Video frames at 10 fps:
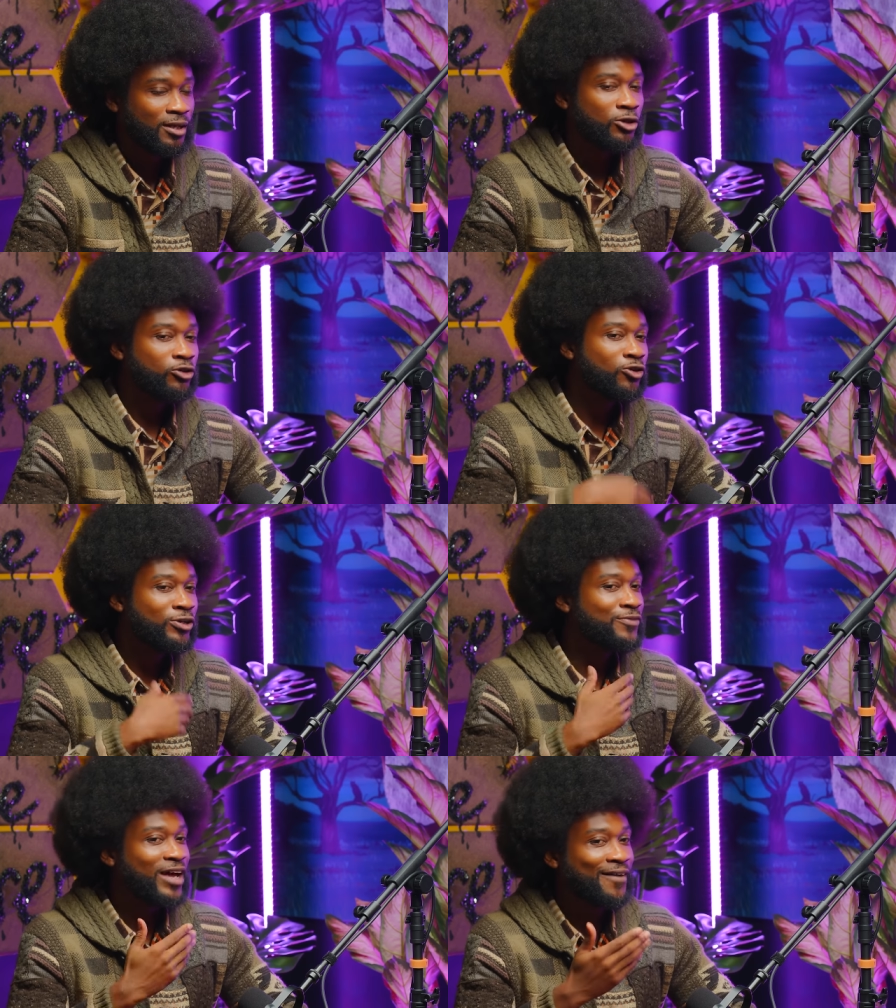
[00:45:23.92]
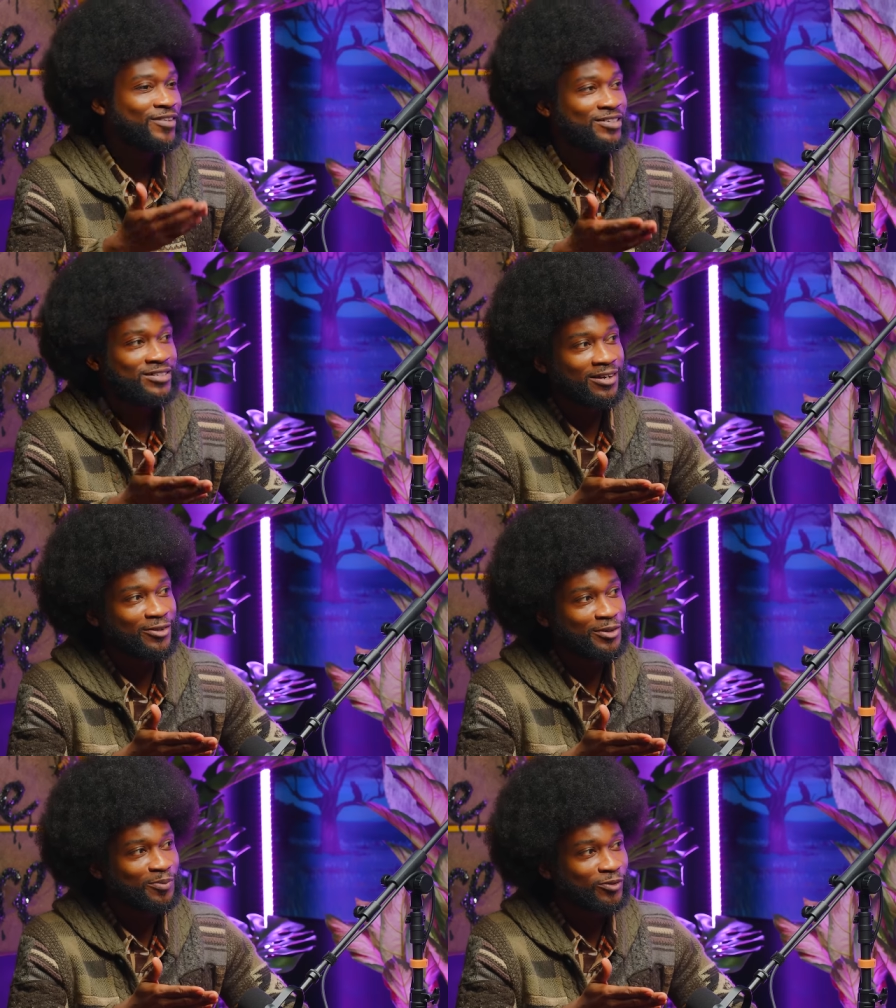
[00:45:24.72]
You don't even have to
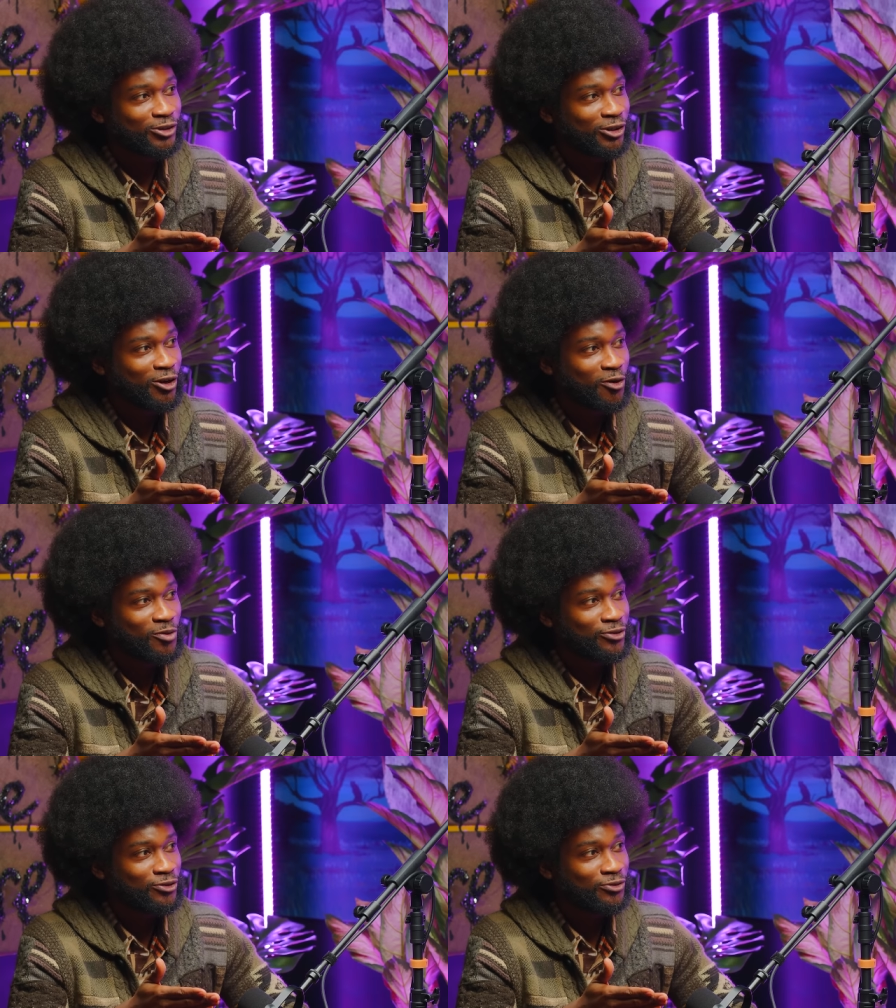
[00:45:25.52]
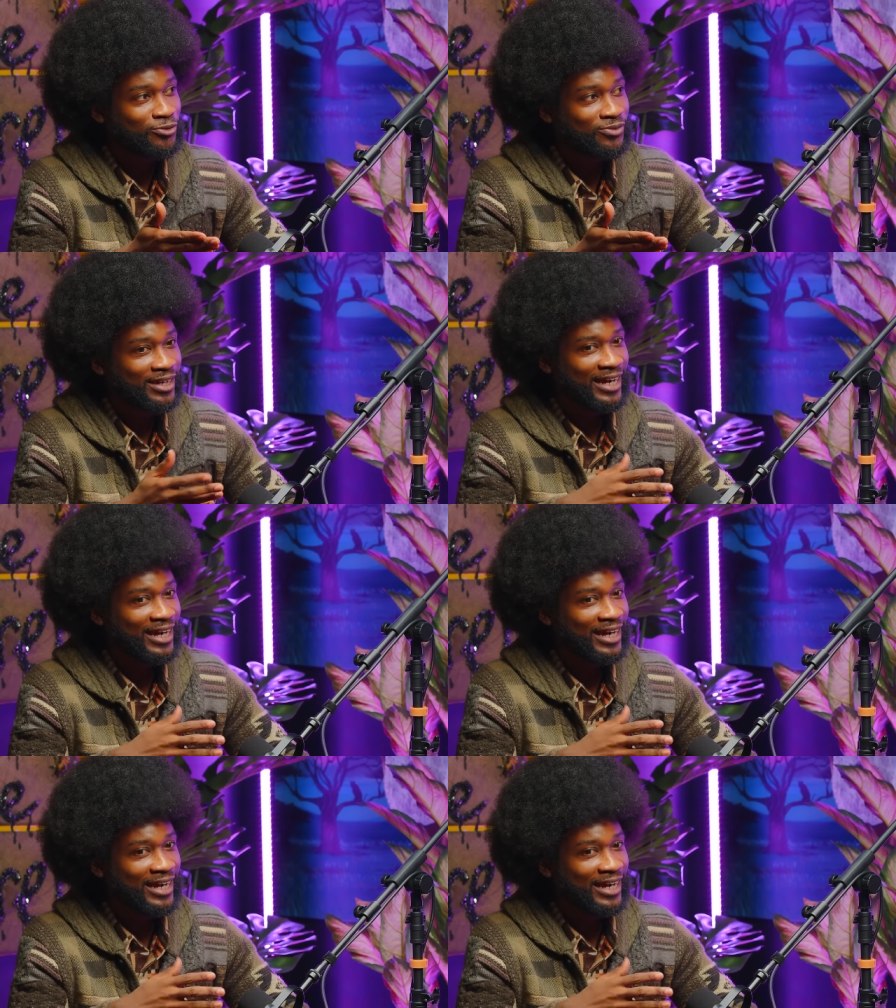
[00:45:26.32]
tell them what you're going through,